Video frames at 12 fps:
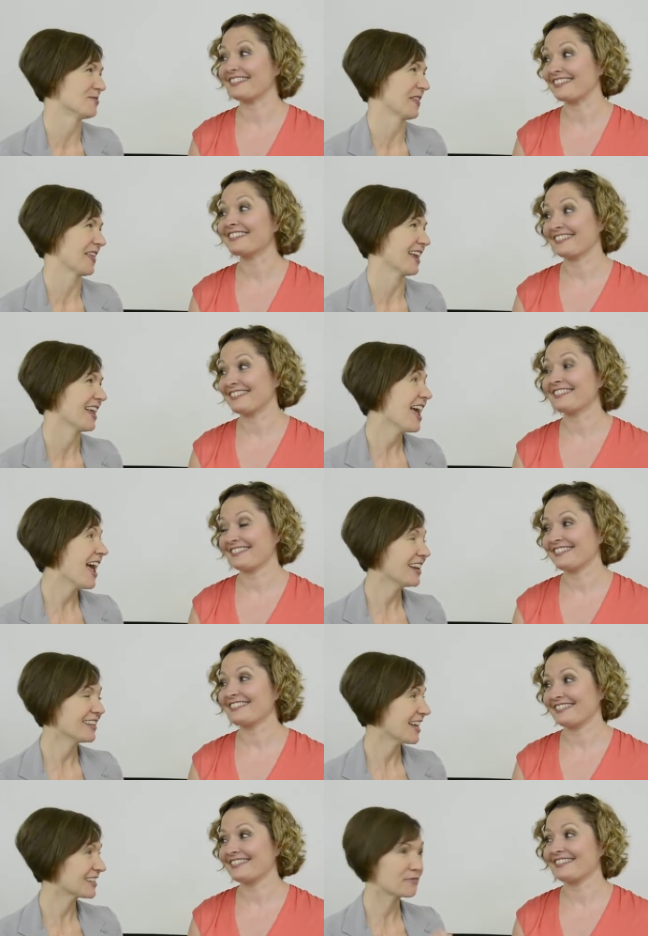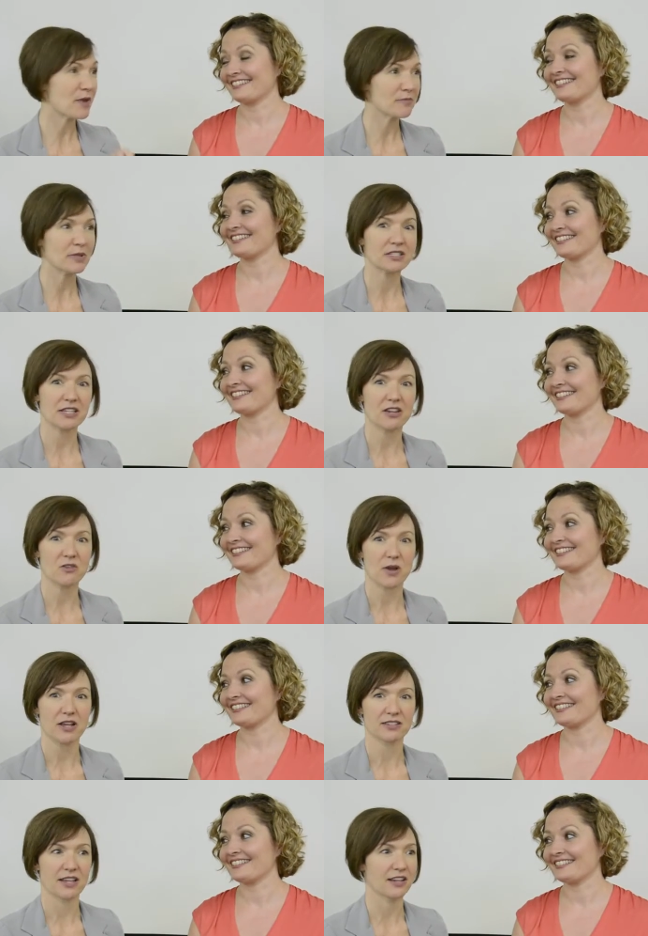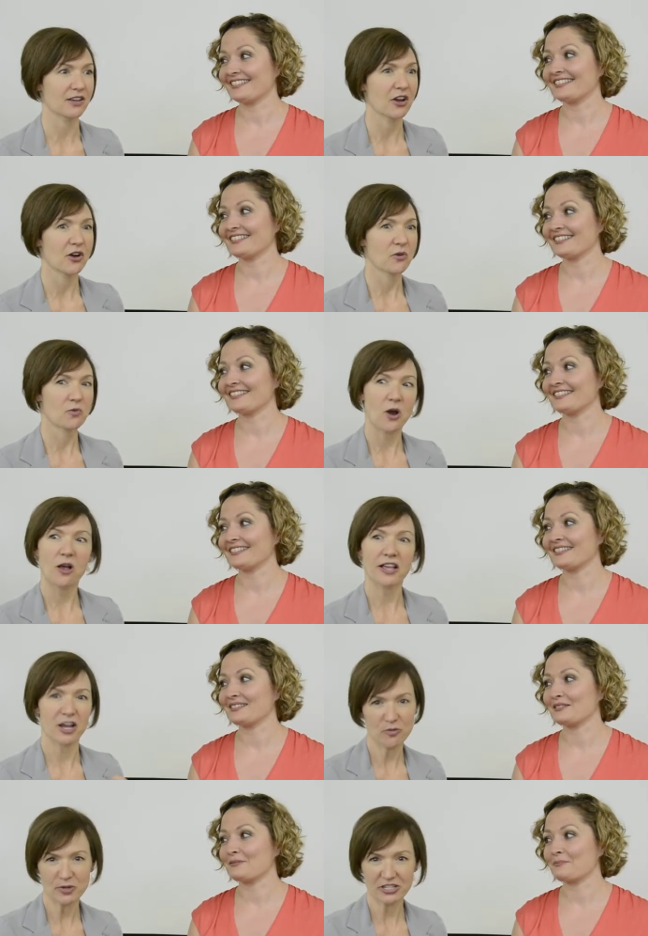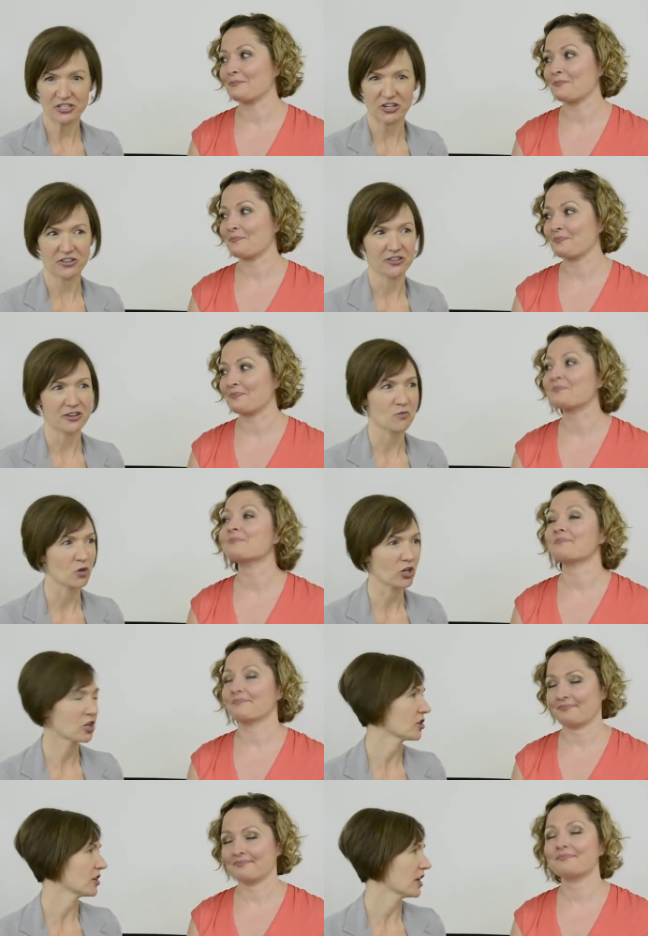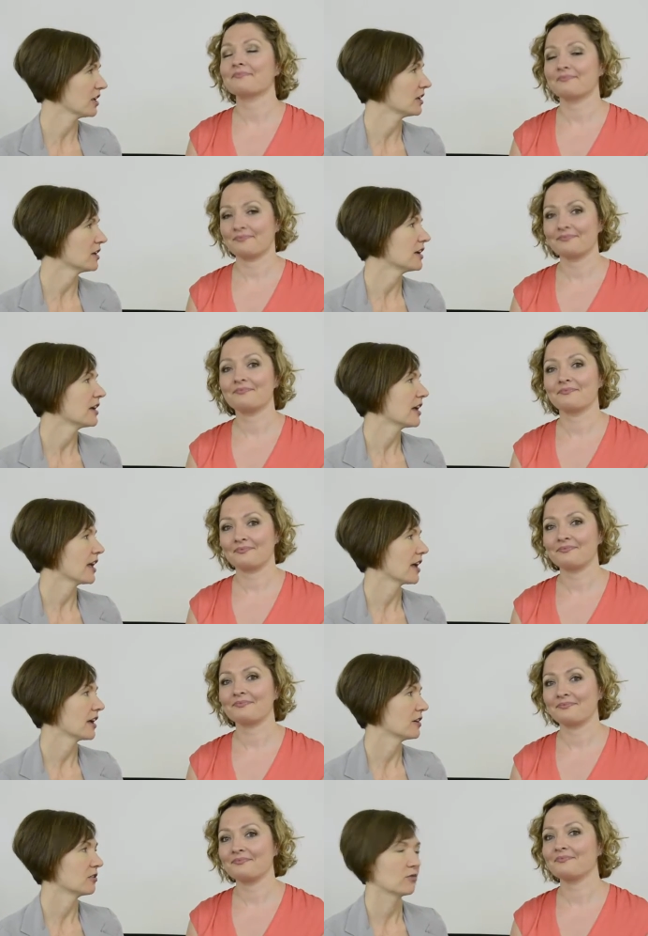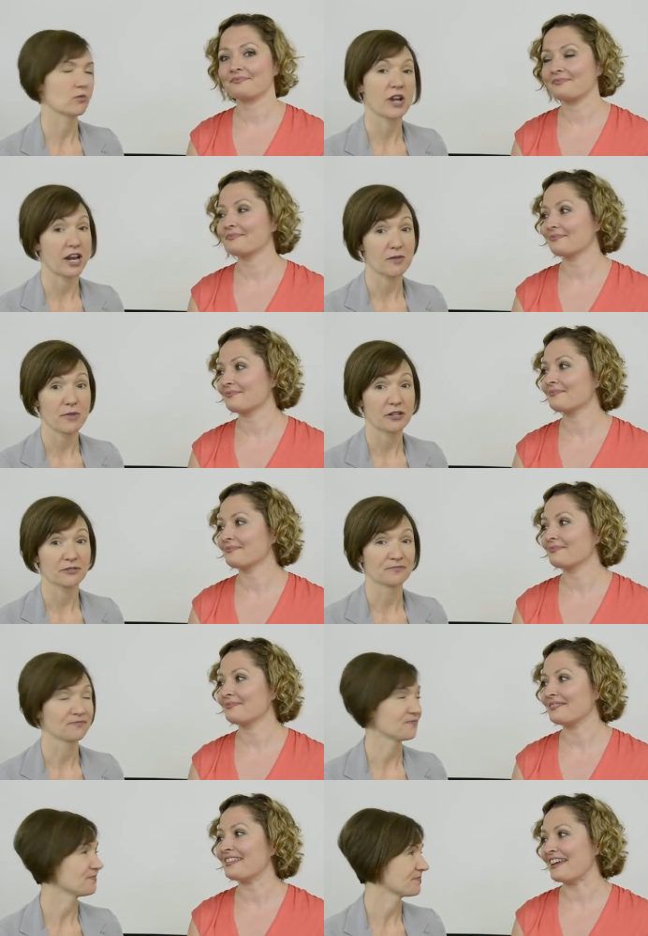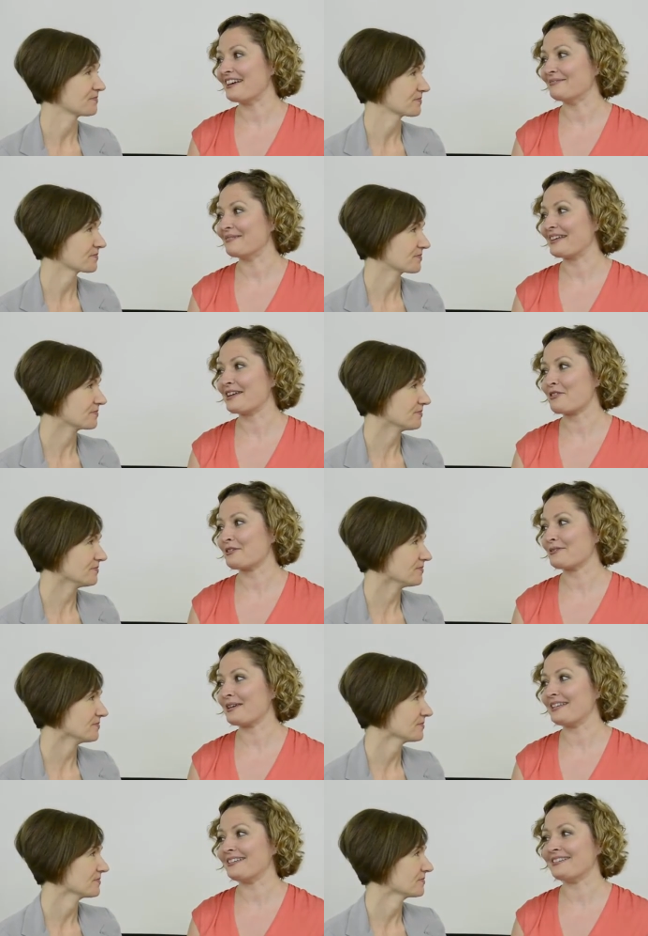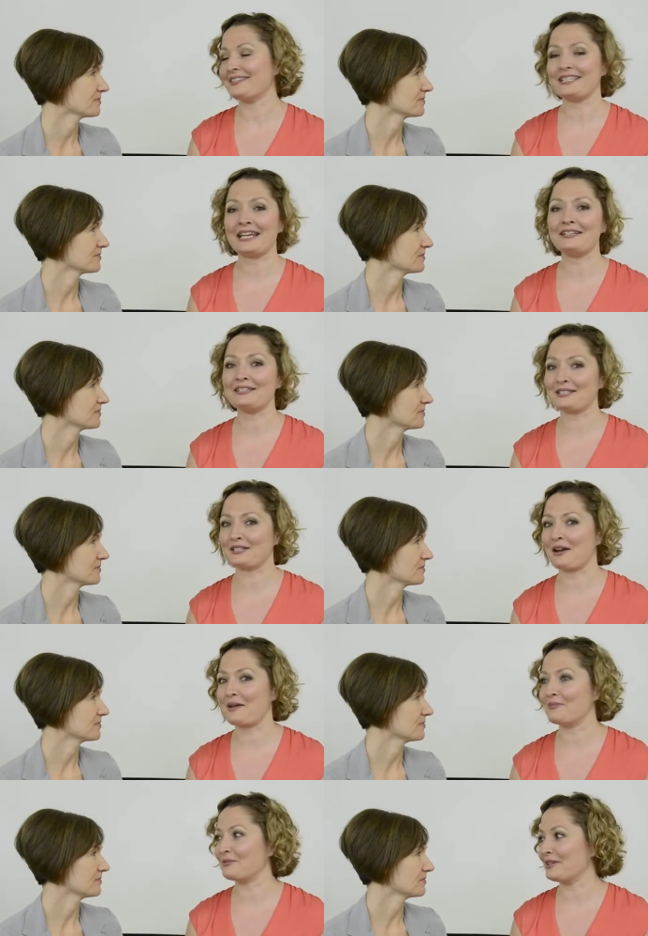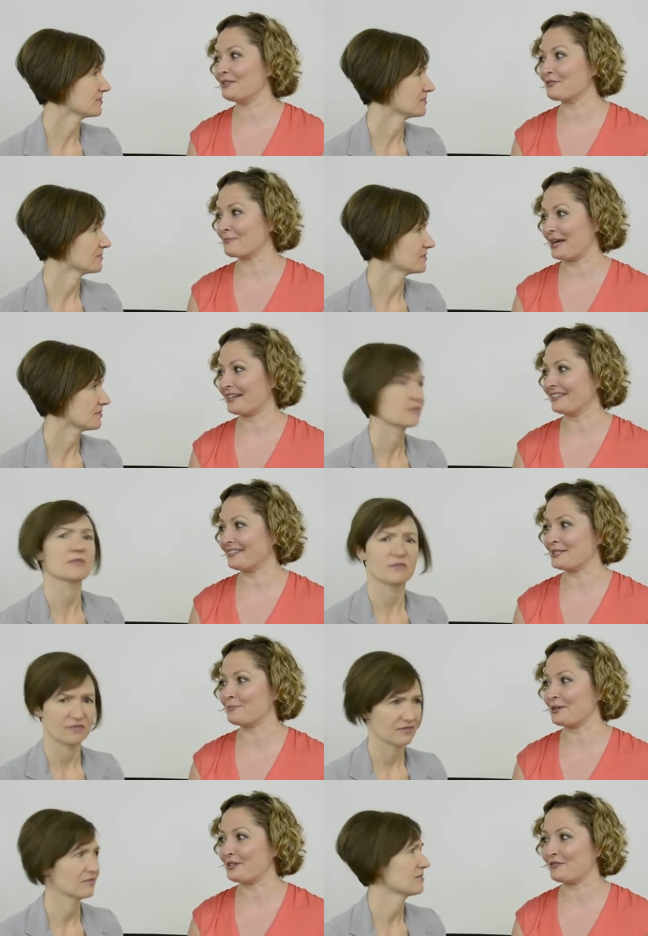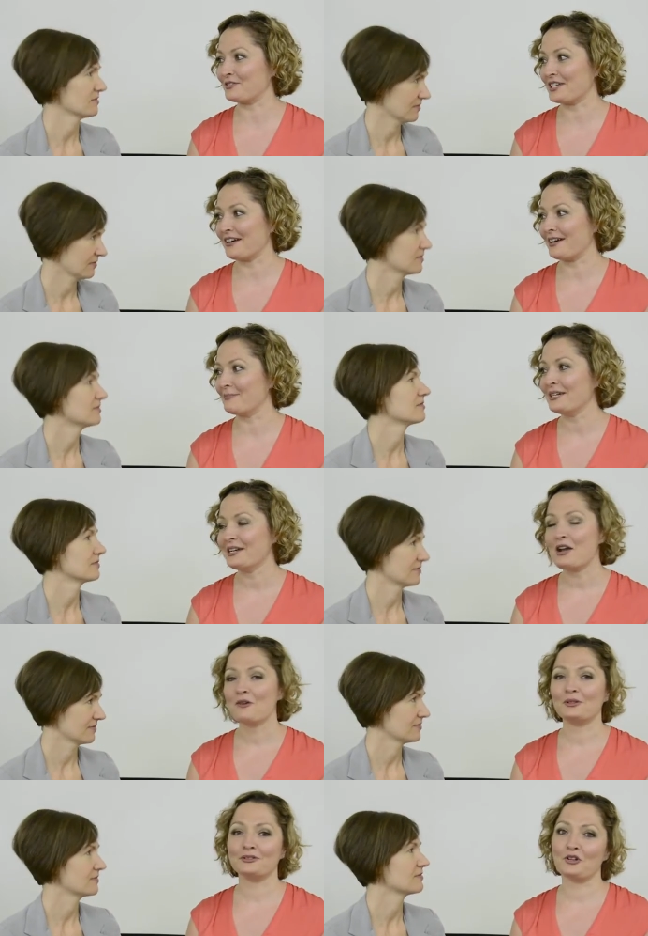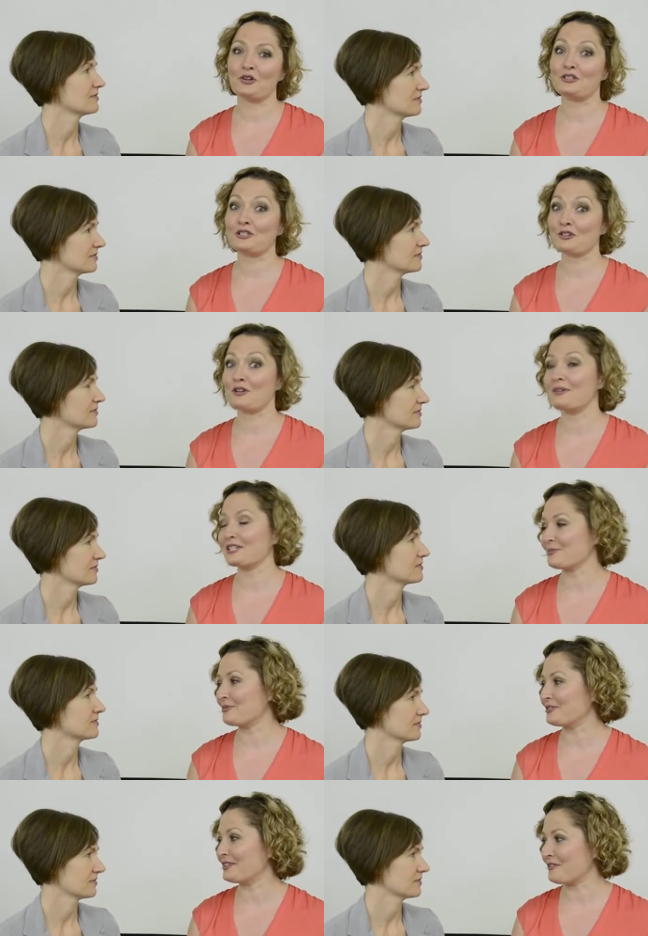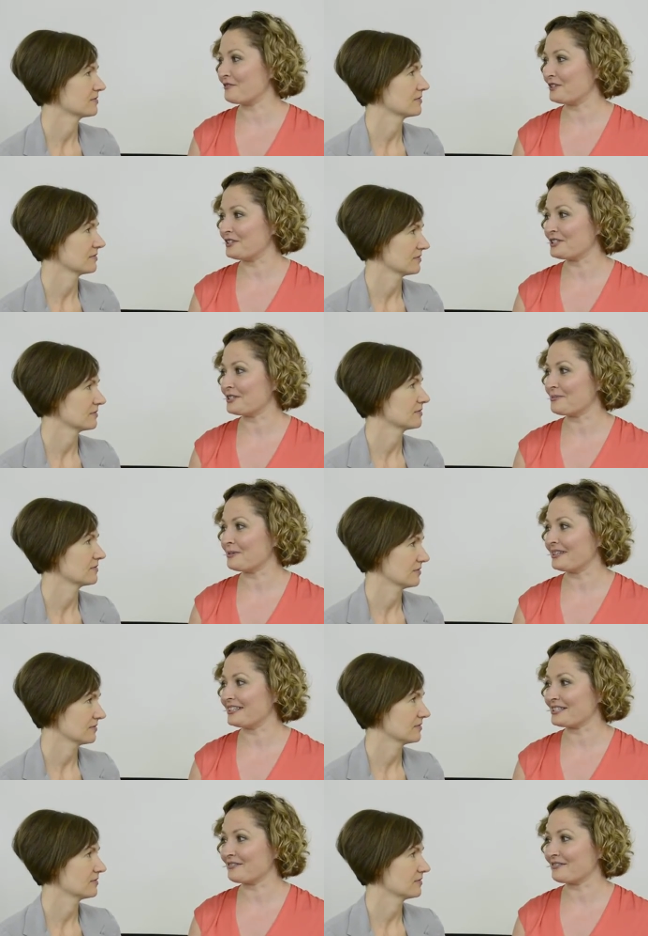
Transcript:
Speaker 1: with it. And that's my big takeaway is like we're all helping each other and we're learning and we're getting better.
Speaker 2: Yeah, and I think in 10 years' time, when we look back at this period of time, we'll know so much more in the future. But it's